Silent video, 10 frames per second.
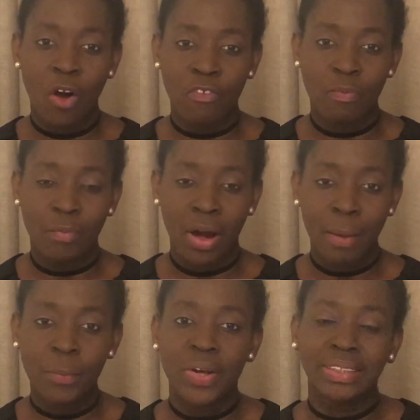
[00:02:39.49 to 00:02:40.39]
of
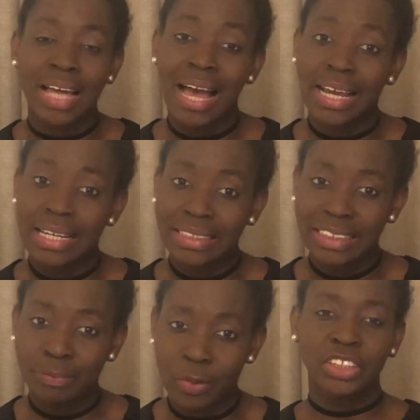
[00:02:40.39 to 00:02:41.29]
my post-acne
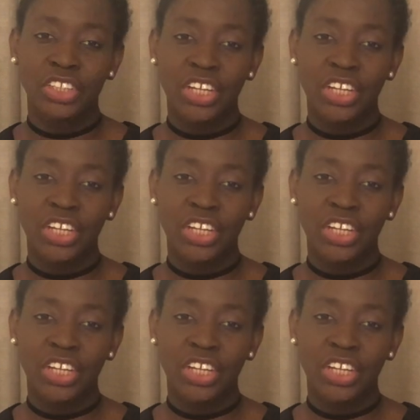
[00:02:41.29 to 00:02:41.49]
spots?